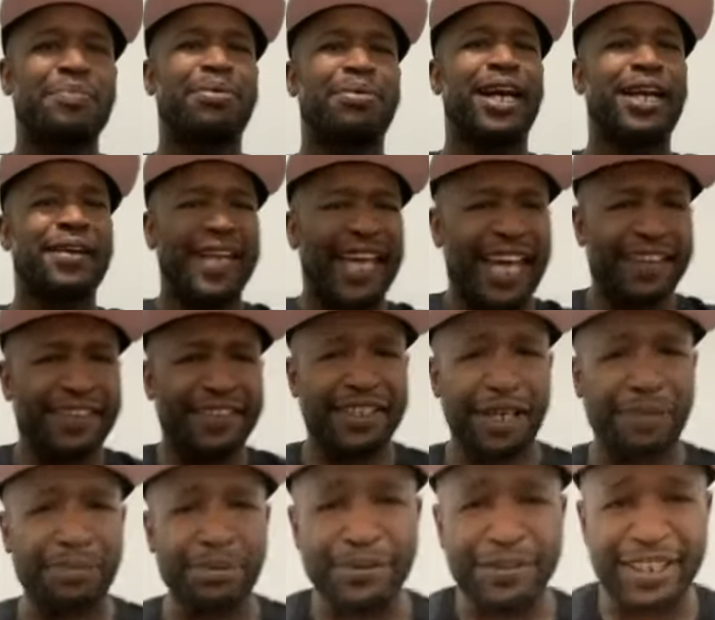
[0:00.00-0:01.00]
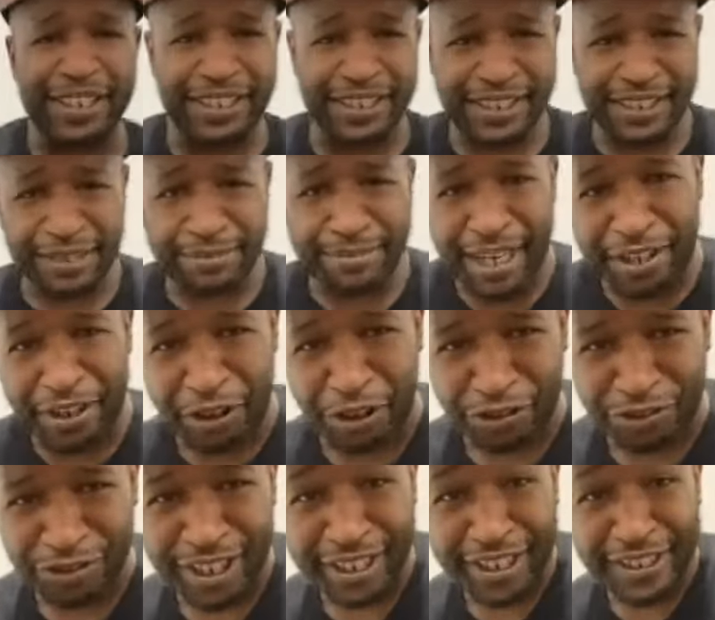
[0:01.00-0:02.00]
probably had double digits in my
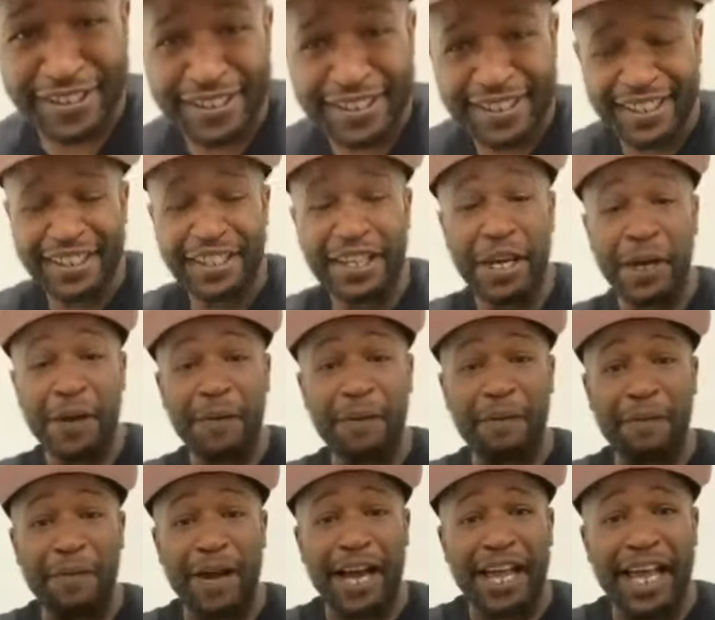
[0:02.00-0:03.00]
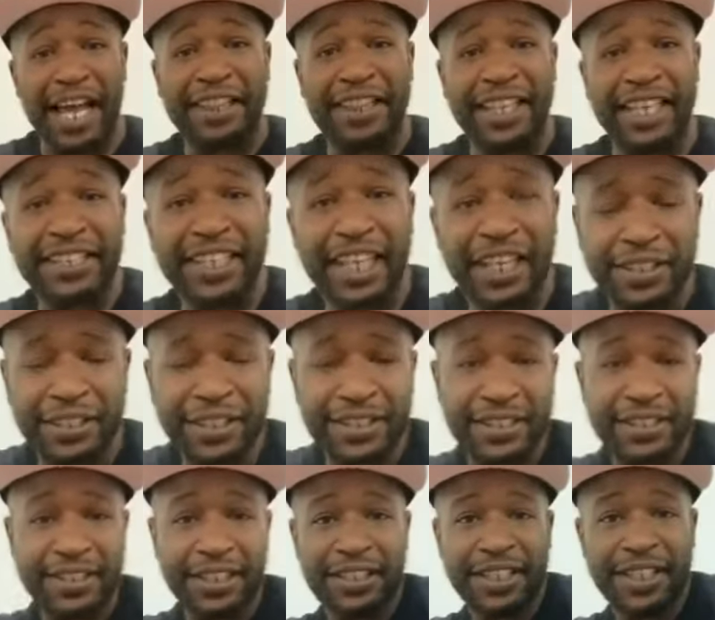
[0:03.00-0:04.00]
careers. I think they
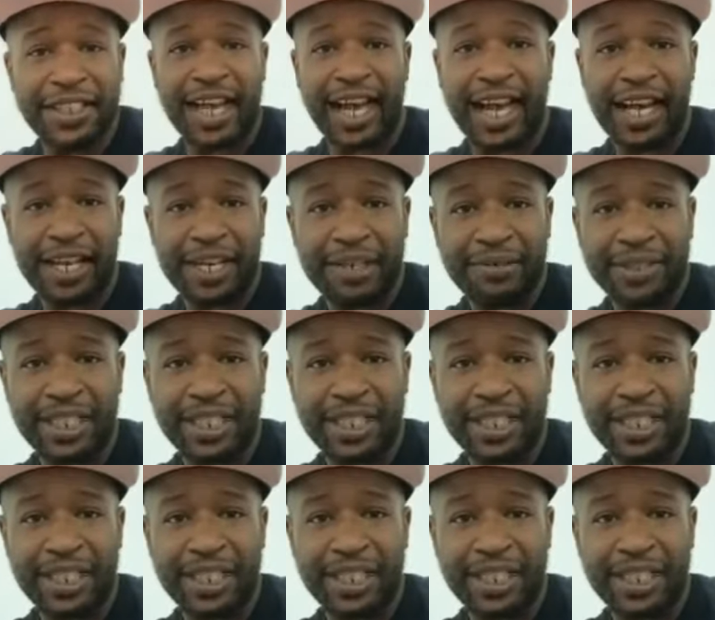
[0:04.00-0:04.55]
understood the game.